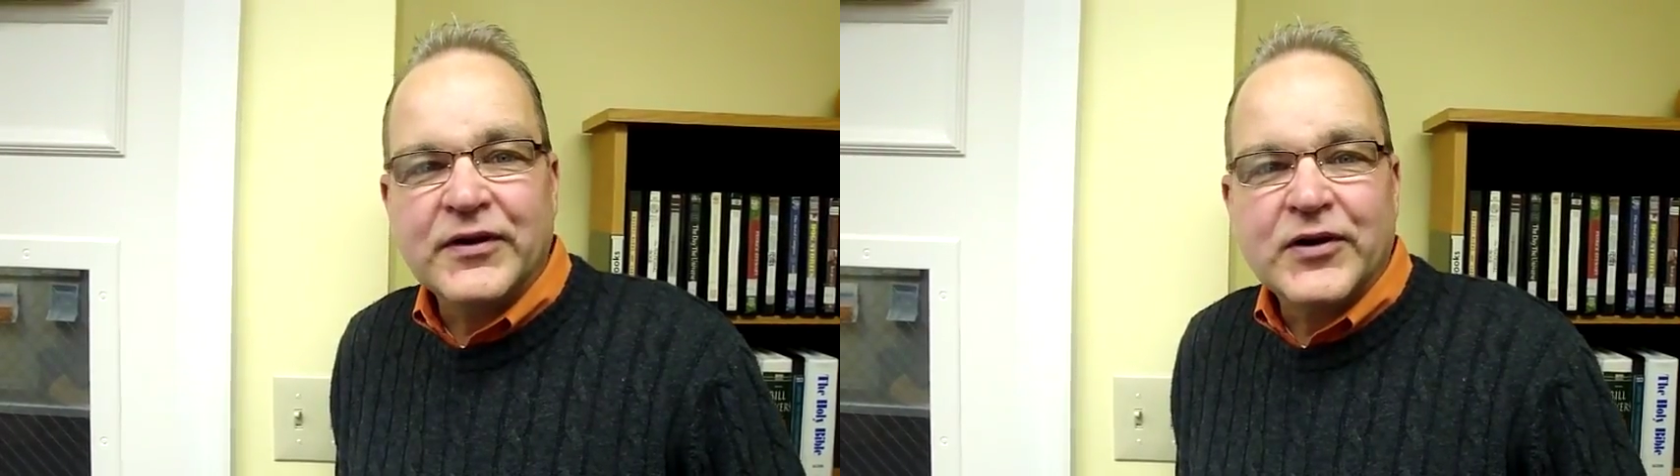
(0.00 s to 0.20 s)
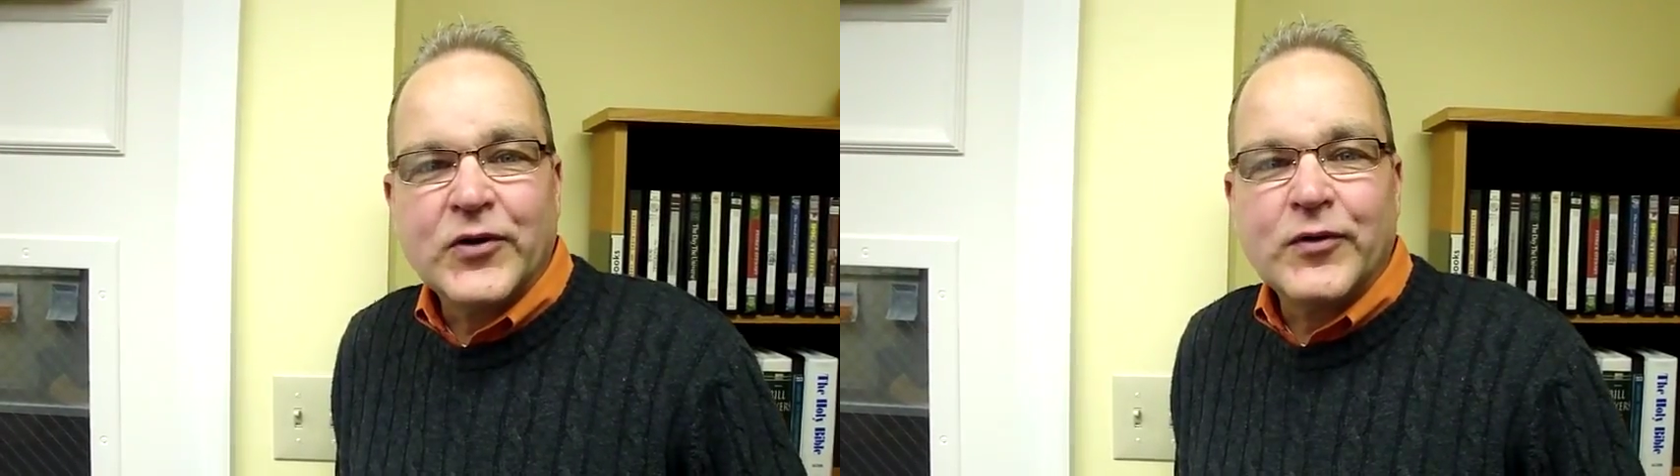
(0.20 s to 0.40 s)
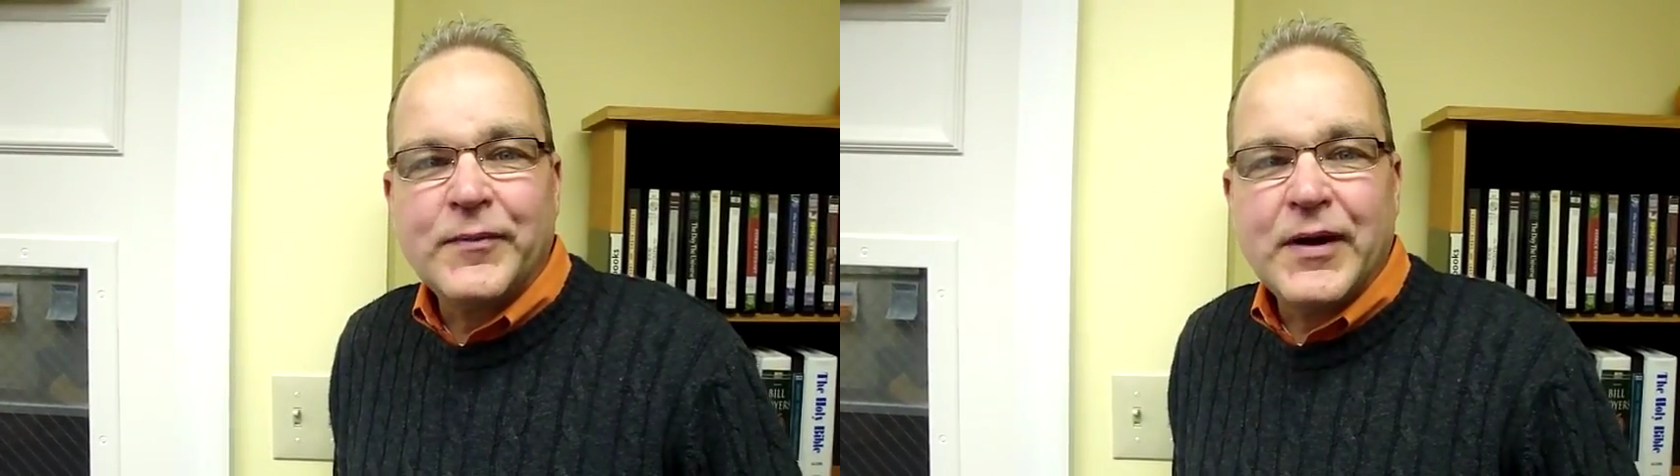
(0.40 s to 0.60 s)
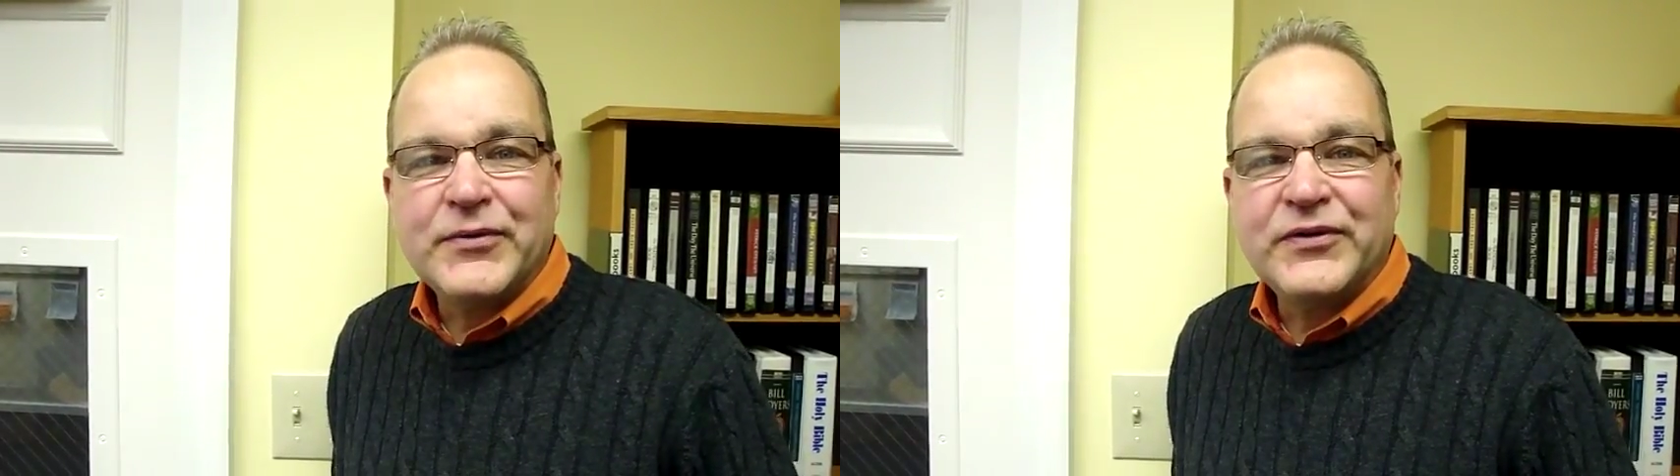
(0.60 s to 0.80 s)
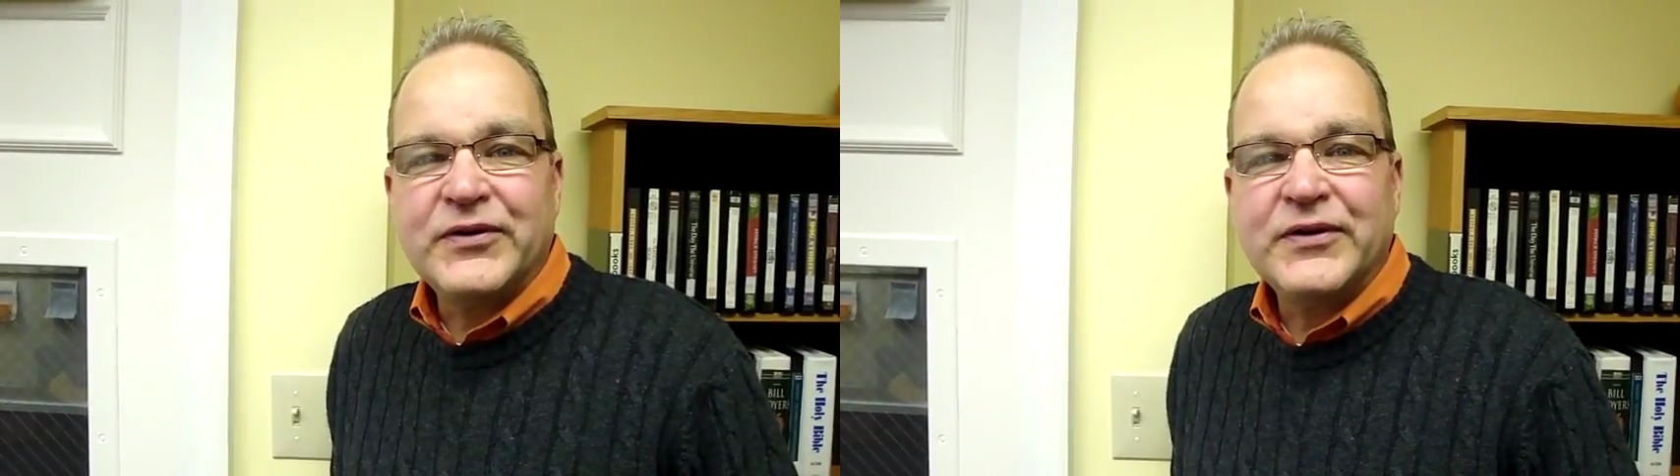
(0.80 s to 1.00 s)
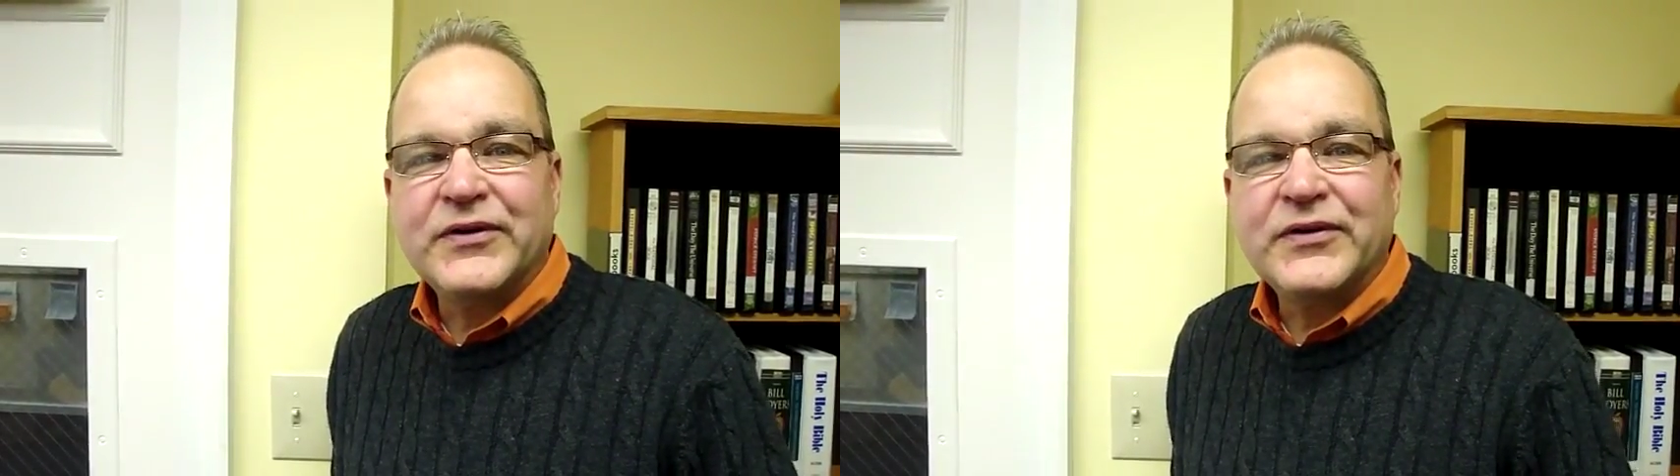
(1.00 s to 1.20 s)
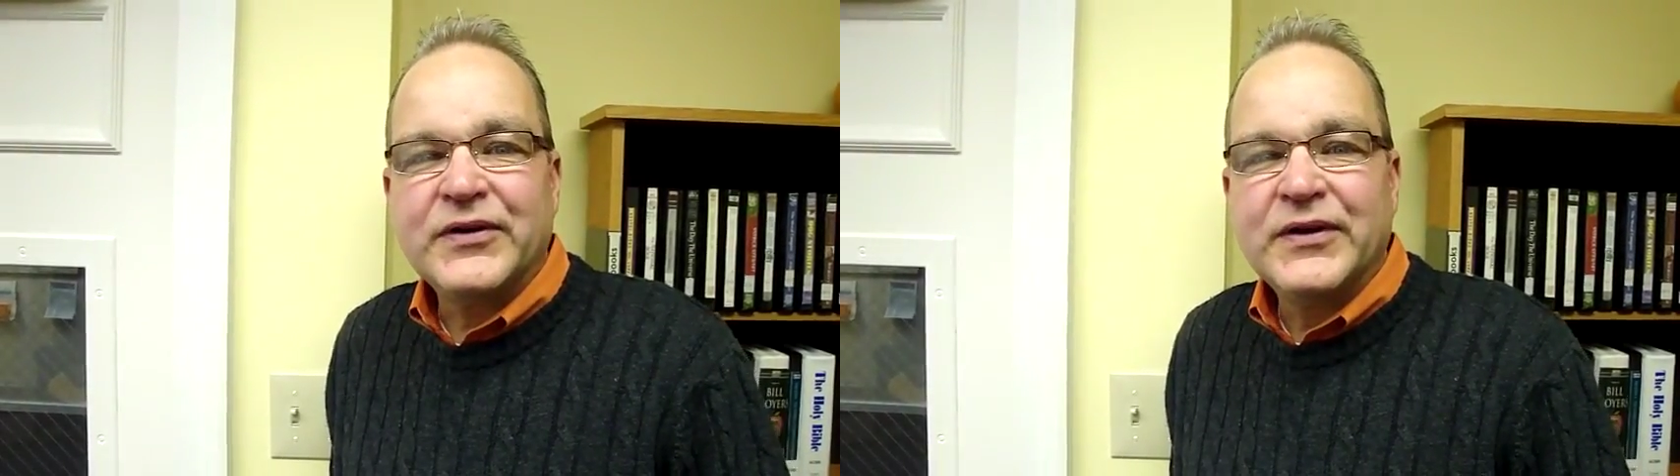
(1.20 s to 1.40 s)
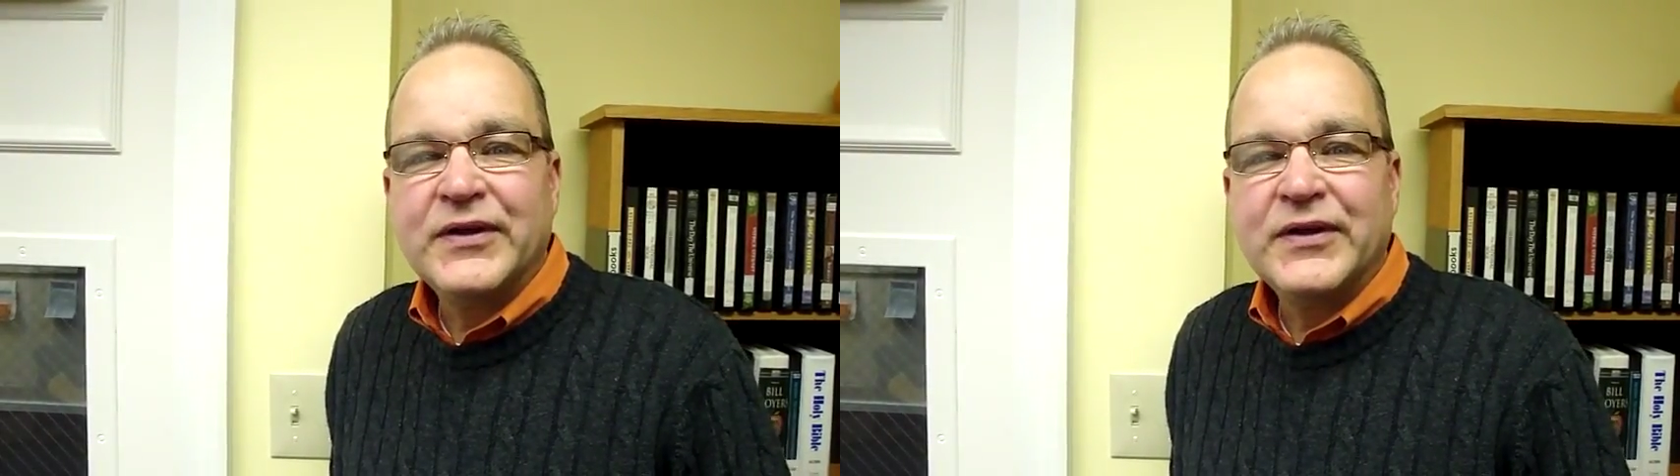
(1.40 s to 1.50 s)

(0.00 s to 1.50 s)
at Kirkwood Baptist Church.